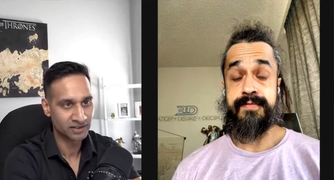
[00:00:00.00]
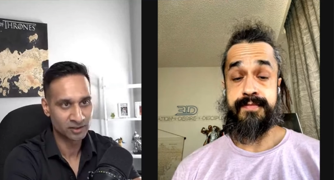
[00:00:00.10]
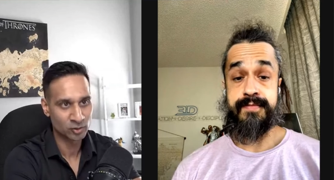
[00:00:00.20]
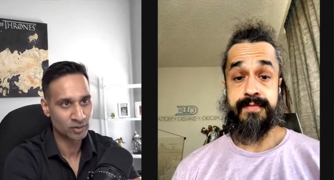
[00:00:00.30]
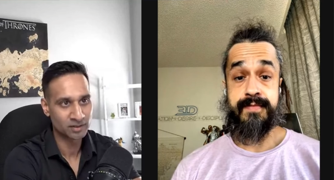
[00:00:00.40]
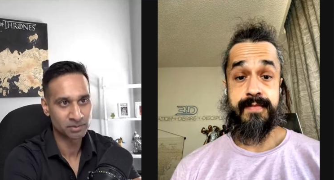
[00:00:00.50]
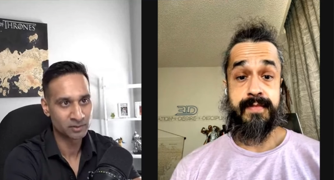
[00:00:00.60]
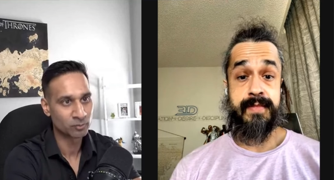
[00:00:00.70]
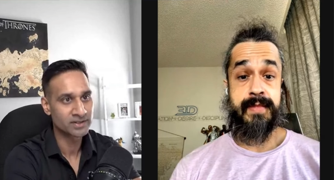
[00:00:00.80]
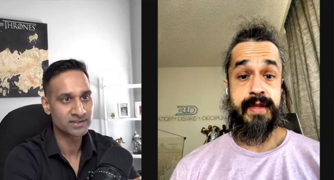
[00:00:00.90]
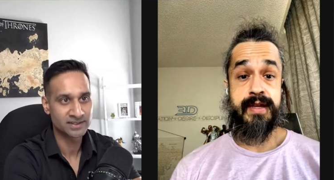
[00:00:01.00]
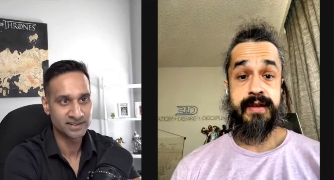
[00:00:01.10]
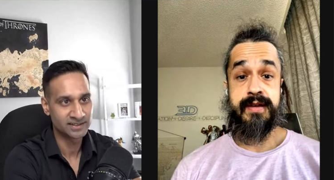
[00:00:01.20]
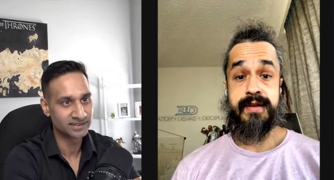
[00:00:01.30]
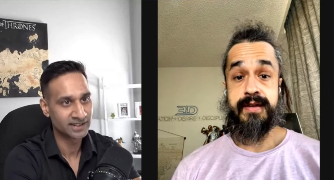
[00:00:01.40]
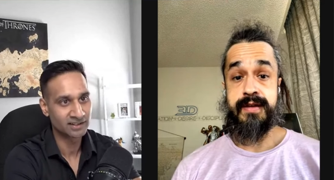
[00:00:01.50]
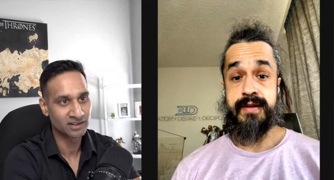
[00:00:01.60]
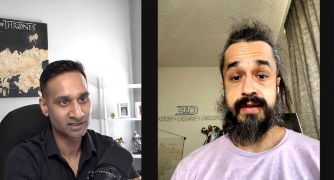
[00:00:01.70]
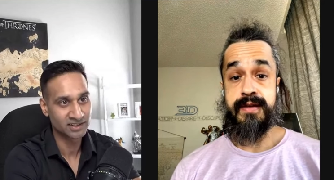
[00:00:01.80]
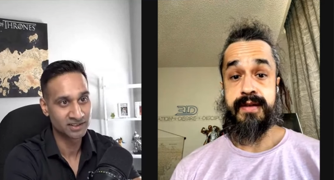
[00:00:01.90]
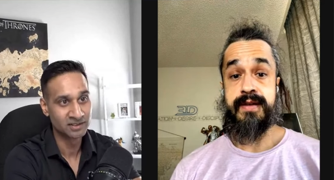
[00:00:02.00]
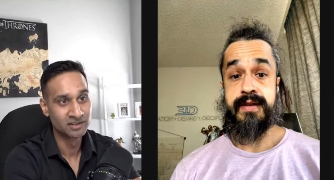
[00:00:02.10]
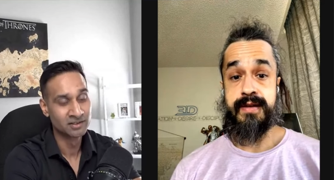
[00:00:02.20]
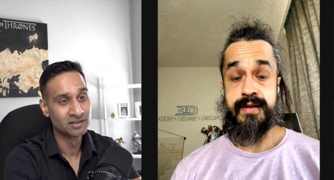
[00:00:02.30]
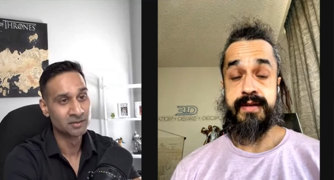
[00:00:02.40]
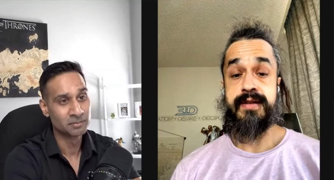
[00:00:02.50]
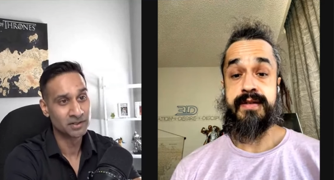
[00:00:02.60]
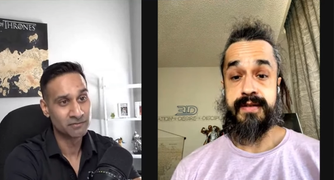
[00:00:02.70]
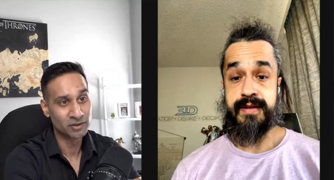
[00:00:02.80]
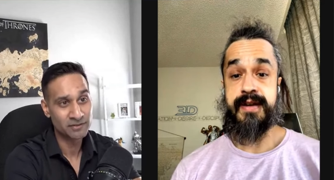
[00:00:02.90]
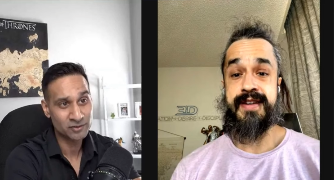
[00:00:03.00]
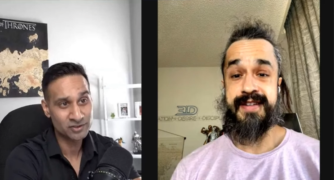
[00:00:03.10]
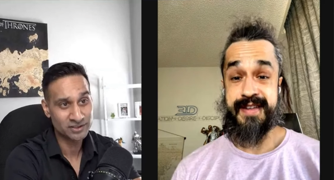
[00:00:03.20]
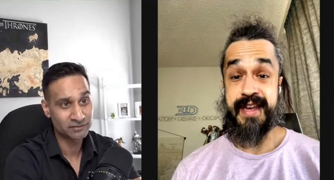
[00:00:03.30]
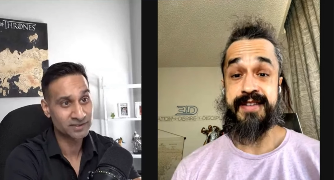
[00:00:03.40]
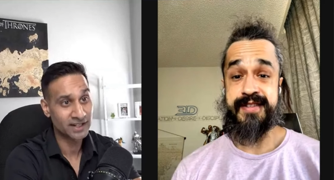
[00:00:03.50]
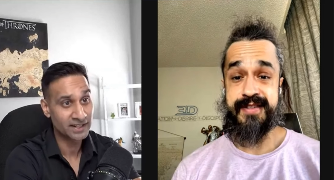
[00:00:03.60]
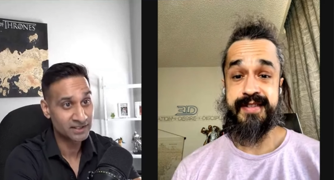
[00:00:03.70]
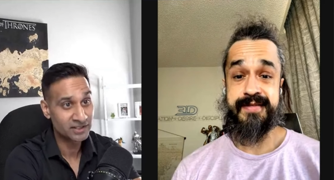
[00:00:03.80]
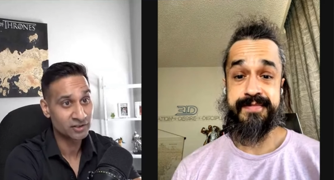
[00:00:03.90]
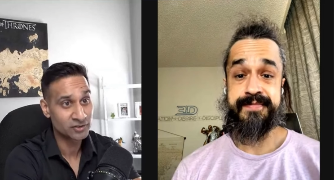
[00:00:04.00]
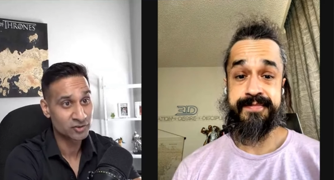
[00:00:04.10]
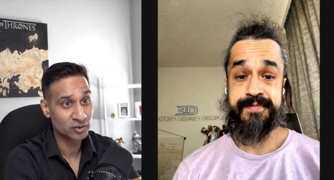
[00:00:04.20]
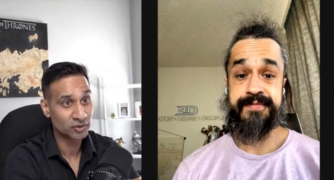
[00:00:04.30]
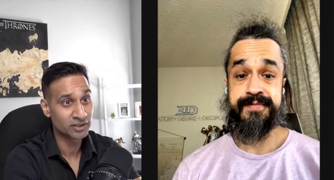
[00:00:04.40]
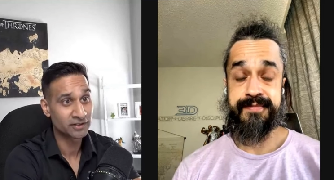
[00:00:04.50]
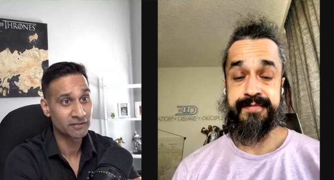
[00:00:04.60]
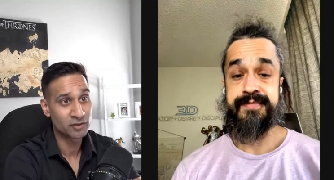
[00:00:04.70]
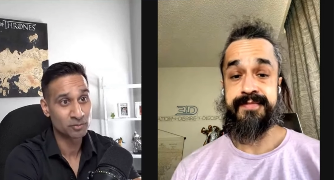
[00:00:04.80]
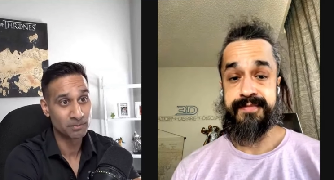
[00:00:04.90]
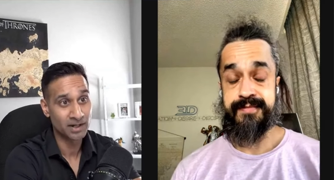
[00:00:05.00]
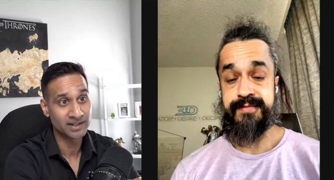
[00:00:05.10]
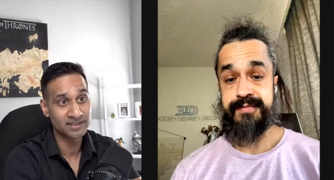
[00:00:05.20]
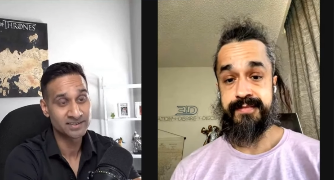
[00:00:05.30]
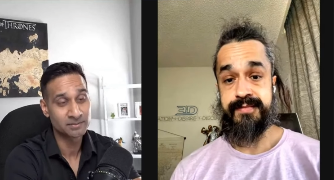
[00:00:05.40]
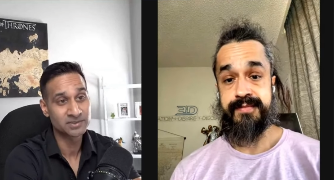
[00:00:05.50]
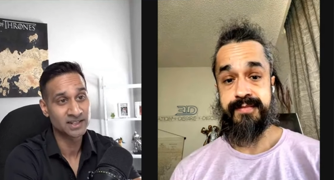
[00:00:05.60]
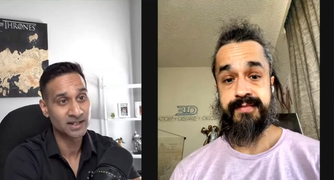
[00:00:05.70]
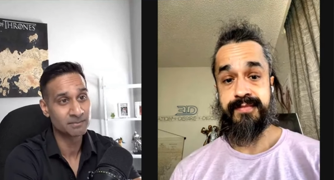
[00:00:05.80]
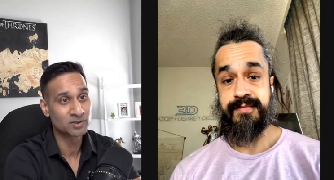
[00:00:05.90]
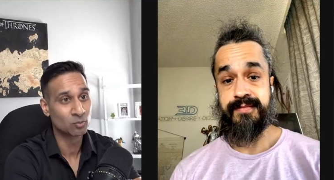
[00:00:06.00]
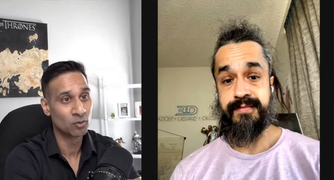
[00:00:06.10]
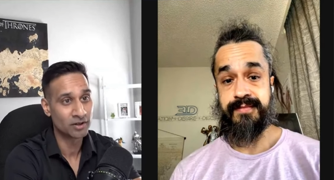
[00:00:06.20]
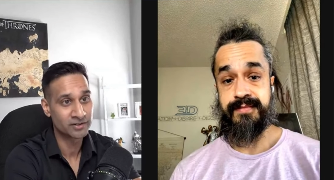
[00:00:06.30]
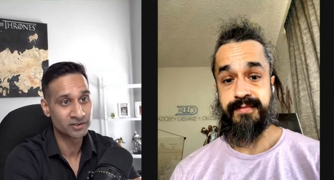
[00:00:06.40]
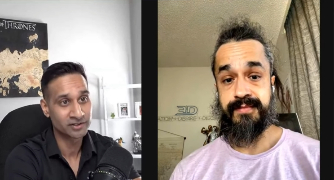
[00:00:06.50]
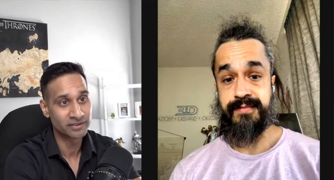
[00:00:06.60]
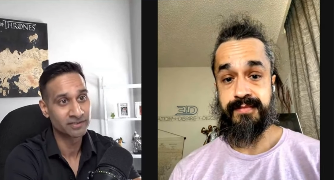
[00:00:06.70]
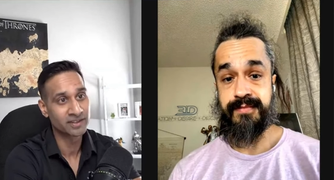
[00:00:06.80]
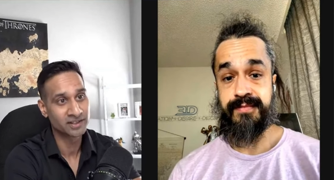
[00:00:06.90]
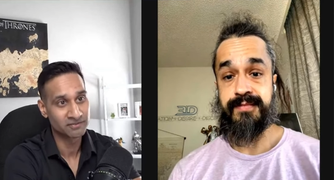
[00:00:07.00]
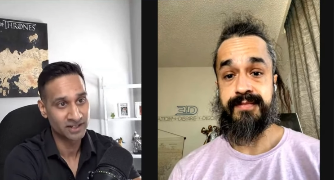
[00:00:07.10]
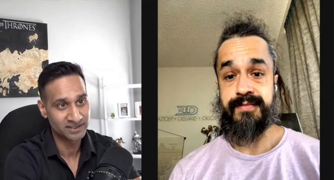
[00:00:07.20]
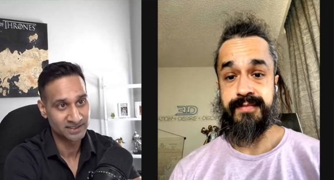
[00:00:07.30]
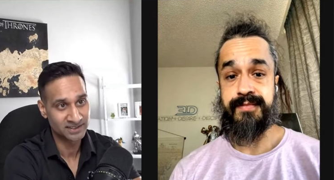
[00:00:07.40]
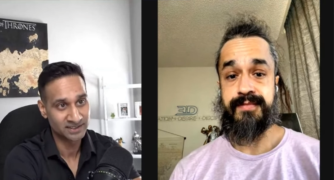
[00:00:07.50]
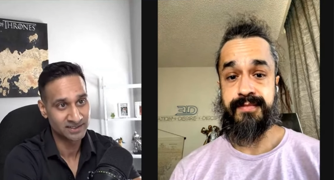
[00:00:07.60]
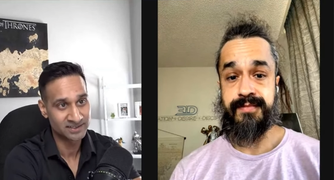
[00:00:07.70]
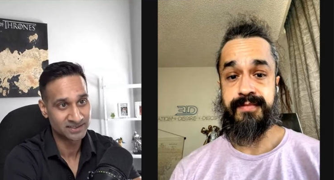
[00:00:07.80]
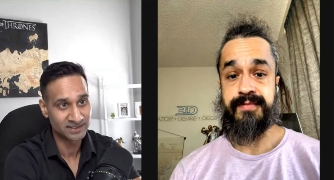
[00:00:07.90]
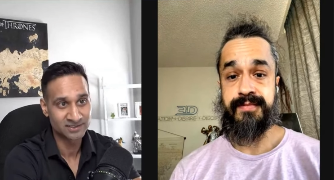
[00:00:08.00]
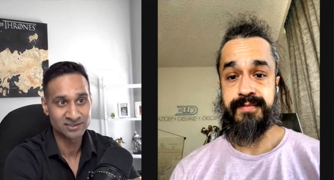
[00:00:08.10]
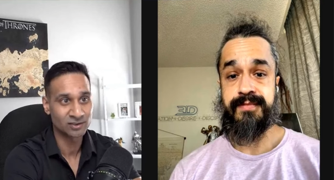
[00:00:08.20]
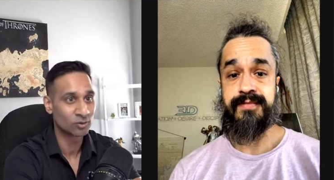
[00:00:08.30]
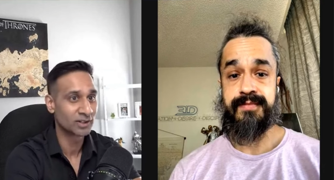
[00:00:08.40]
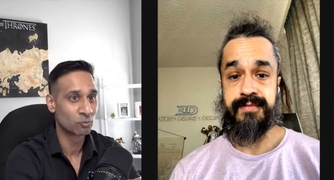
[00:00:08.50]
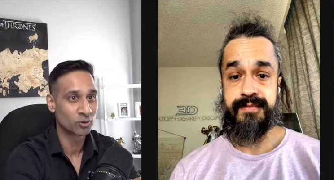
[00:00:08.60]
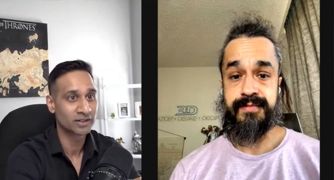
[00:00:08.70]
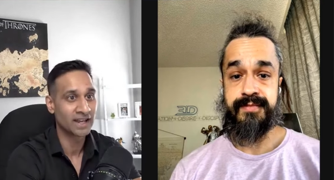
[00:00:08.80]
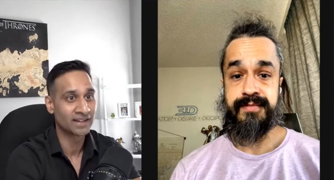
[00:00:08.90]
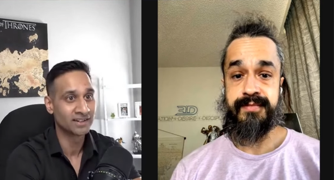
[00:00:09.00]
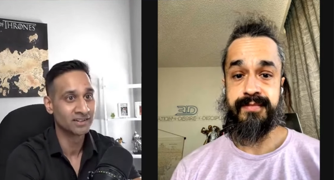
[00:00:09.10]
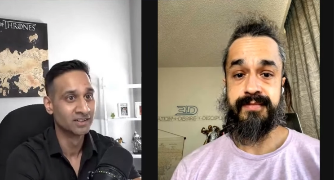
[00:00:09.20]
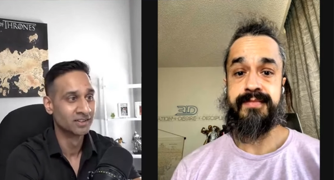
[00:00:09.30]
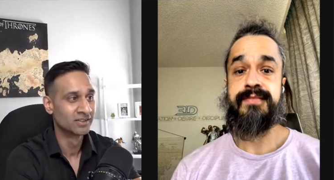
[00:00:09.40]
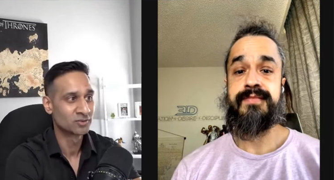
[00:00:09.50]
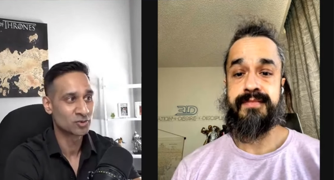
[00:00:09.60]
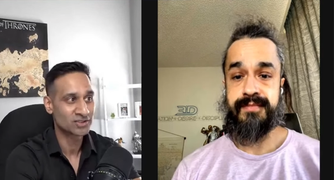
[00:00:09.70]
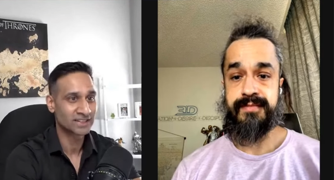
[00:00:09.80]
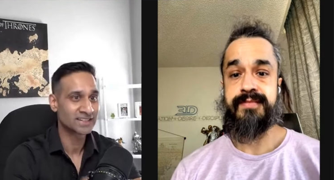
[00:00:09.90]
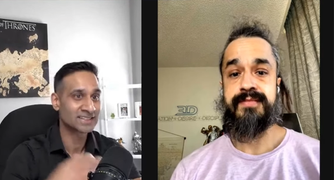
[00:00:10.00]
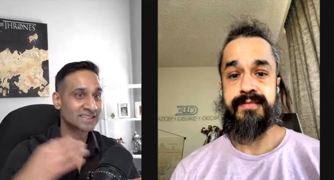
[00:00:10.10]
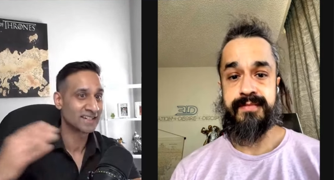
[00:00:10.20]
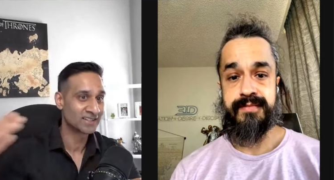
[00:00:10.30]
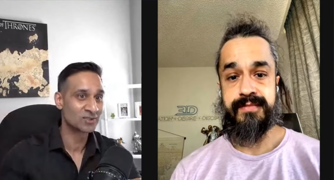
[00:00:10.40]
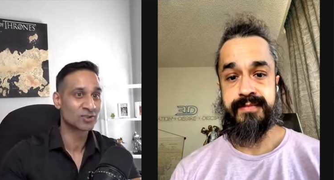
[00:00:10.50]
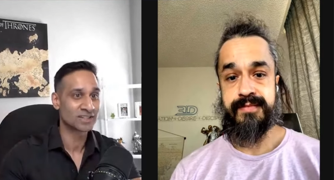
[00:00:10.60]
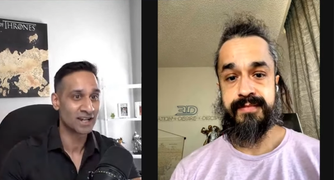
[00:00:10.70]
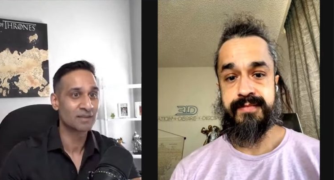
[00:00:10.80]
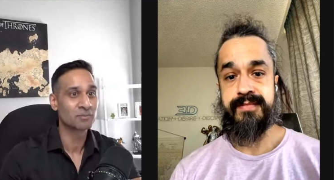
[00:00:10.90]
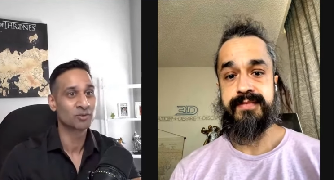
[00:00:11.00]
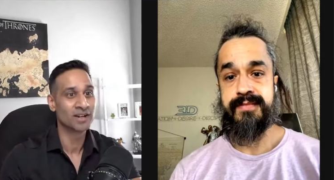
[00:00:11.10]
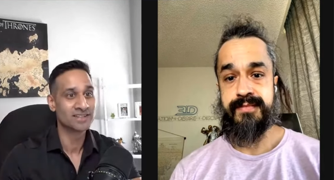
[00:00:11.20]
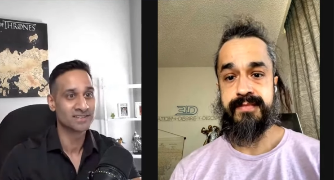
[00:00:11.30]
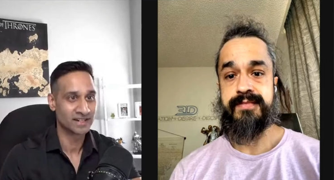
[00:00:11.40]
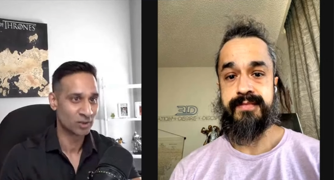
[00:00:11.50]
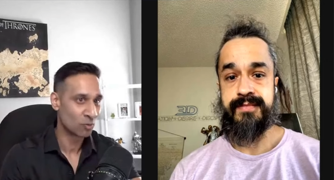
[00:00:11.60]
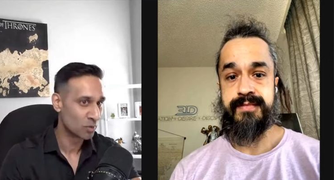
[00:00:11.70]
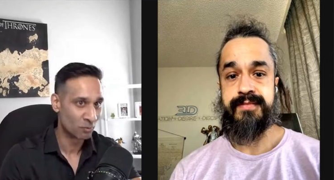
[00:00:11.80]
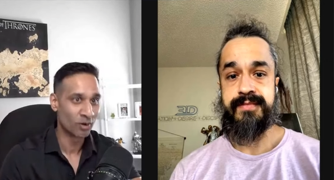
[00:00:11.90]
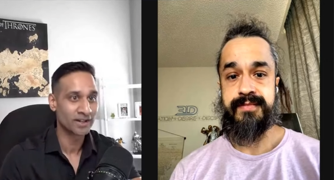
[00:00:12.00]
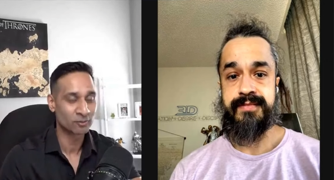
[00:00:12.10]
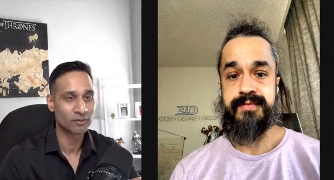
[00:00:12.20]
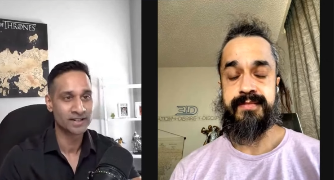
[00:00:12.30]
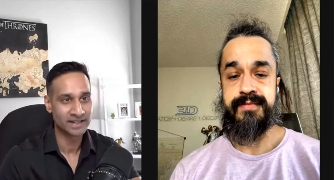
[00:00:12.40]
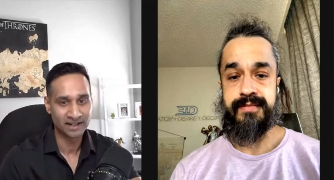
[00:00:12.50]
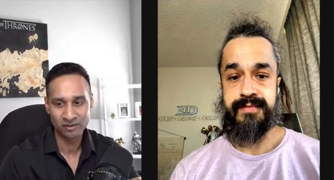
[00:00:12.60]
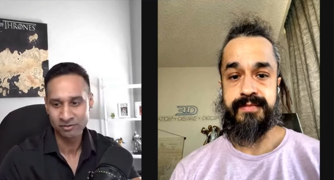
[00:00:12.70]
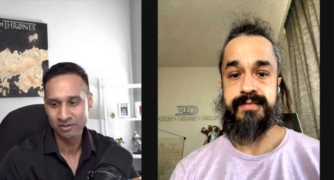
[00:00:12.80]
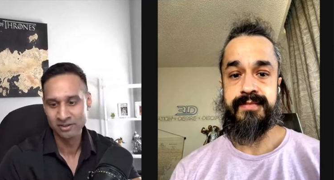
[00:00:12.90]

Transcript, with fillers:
Speaker 1: incredibly risky and get lucky. But if you give yourself 10 years, you're going to give your mind some time to wander and think of ideas and slowly work at it. So just like extend your time horizon. I know we want it right now,